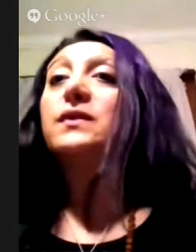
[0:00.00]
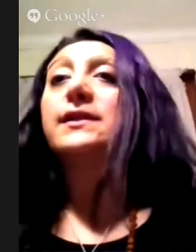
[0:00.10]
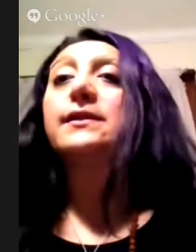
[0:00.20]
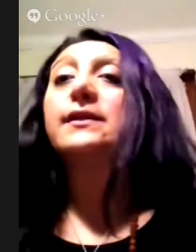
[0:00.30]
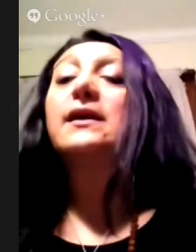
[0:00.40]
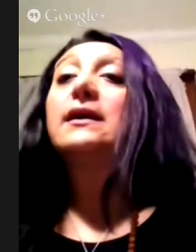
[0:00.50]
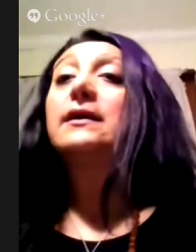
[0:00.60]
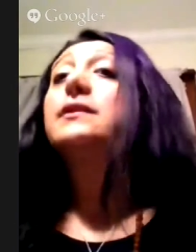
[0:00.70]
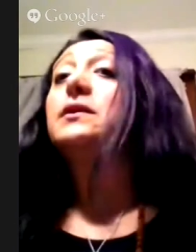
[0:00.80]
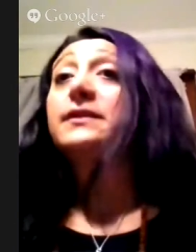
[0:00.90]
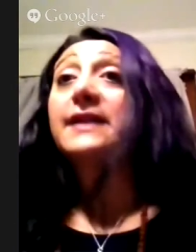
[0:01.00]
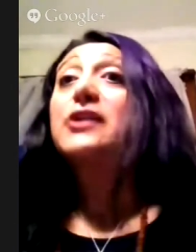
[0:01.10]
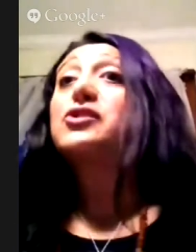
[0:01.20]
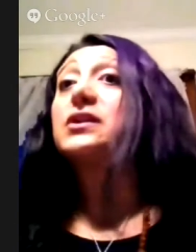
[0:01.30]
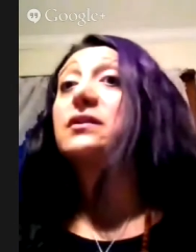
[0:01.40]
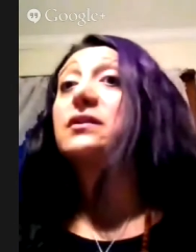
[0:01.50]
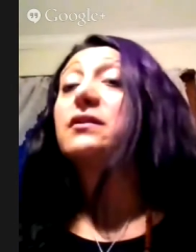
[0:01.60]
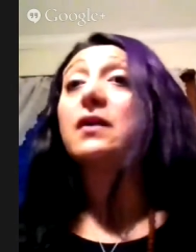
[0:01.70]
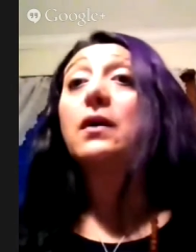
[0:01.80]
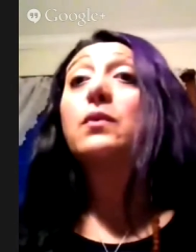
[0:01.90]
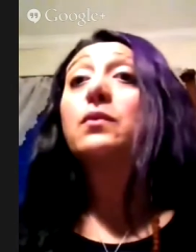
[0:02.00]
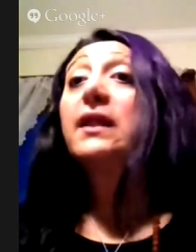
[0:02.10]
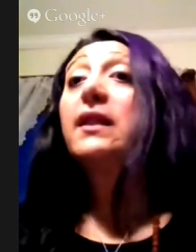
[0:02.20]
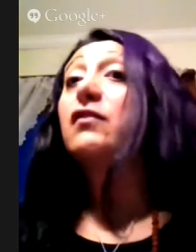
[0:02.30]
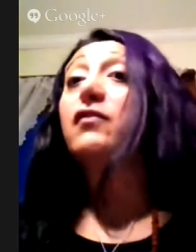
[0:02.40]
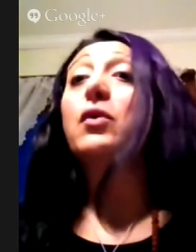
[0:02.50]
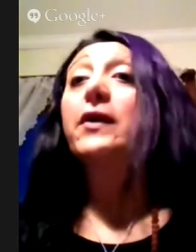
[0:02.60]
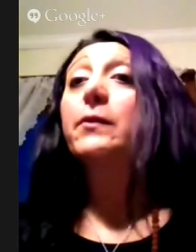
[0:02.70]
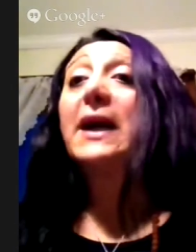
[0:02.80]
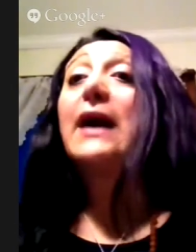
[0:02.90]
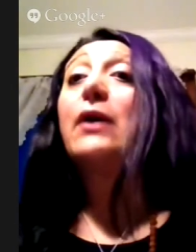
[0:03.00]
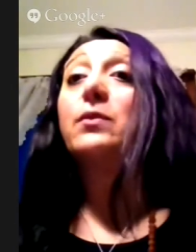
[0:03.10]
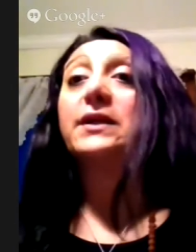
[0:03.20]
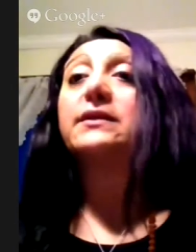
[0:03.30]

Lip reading: this. The sessions are really for empowerment.